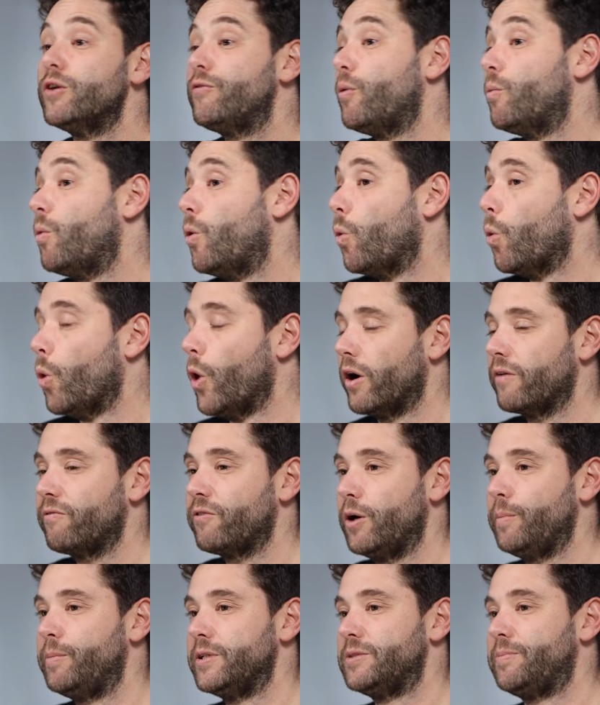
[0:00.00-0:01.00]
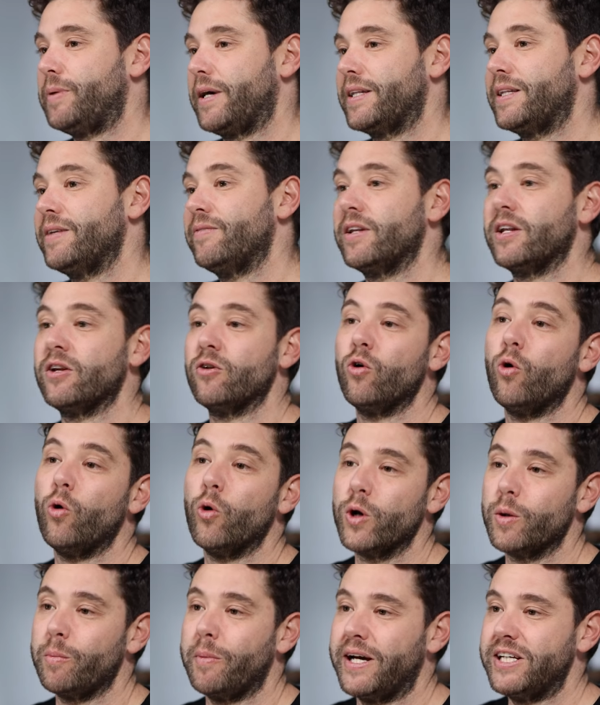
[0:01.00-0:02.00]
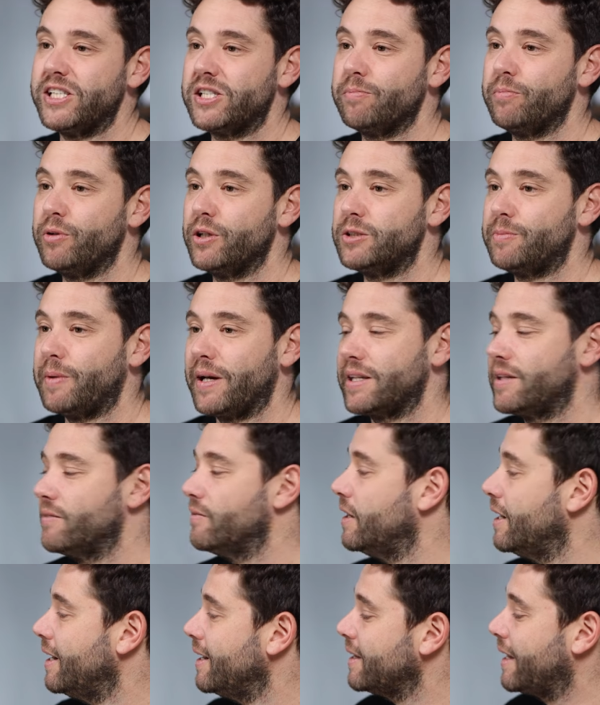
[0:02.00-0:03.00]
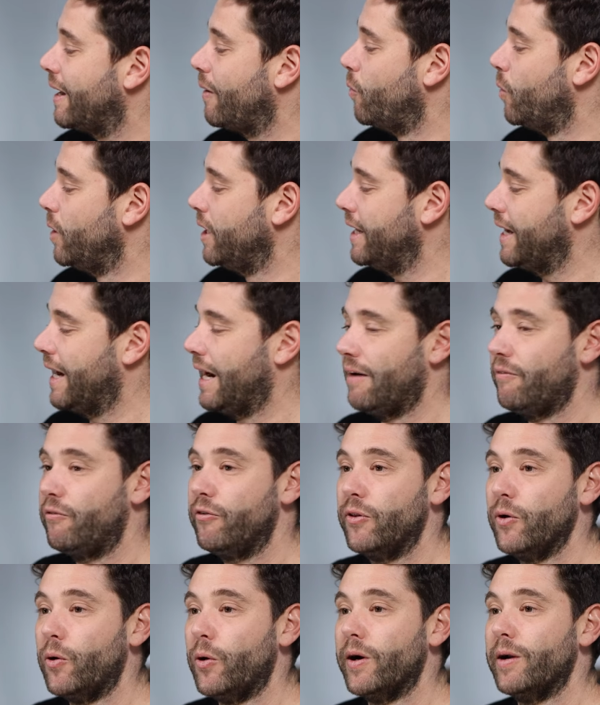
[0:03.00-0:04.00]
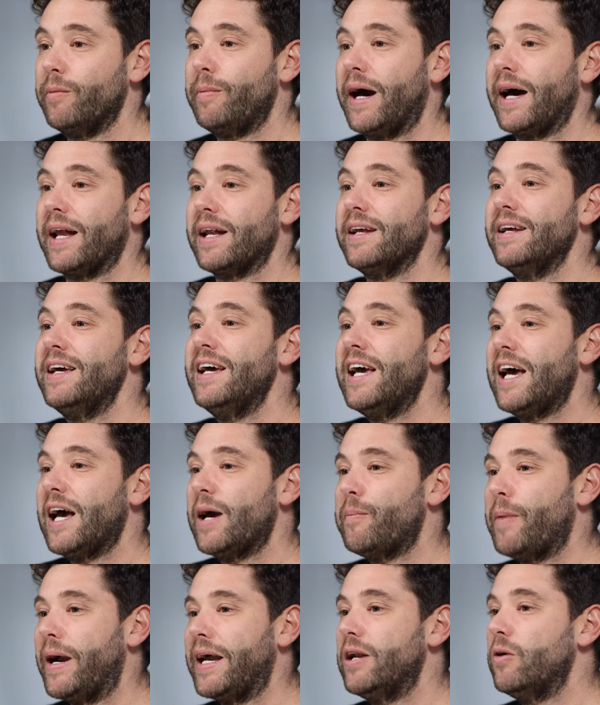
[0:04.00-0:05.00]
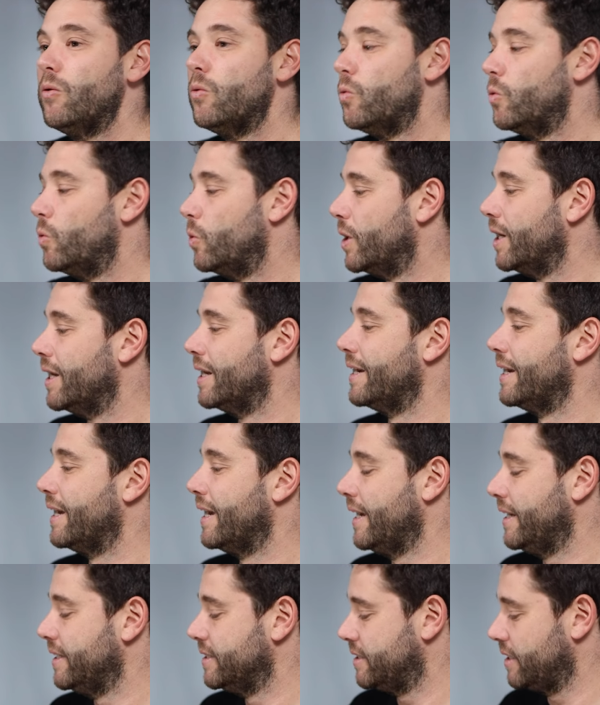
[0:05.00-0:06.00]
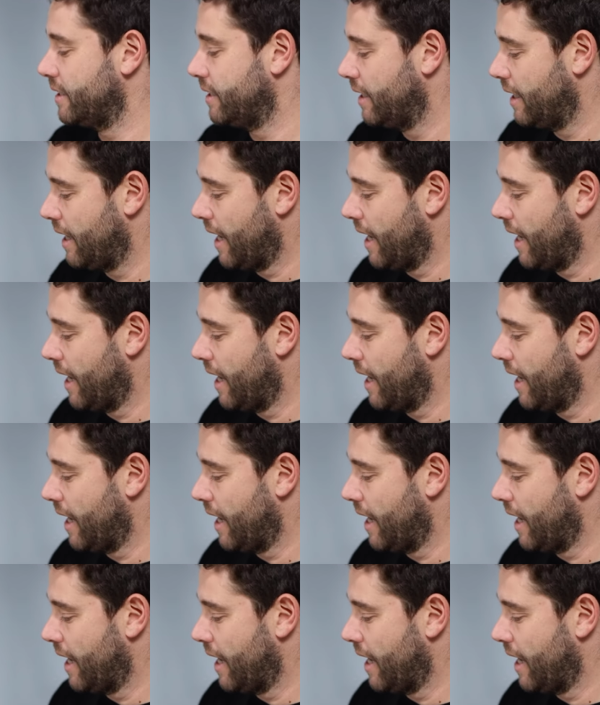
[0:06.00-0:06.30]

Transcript: So from a workflow perspective and an automation perspective, they really have thought about it and made it really easy,